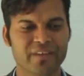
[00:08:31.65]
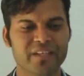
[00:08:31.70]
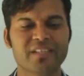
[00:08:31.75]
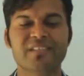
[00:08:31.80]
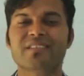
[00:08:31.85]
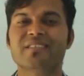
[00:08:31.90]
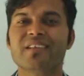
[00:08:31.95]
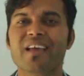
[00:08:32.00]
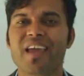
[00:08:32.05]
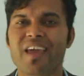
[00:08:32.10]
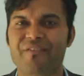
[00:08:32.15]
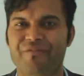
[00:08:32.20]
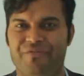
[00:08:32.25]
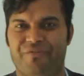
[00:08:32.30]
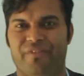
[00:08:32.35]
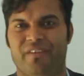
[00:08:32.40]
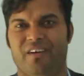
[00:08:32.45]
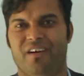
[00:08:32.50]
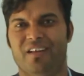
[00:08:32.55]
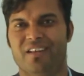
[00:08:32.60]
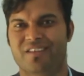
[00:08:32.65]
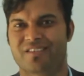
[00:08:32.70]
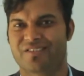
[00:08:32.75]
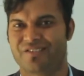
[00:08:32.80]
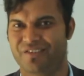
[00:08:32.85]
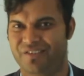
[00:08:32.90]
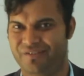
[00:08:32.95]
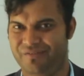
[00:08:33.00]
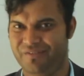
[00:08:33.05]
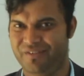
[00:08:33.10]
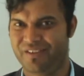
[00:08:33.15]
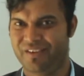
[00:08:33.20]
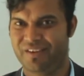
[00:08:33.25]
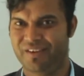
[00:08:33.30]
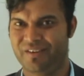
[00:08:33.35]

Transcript: shape also.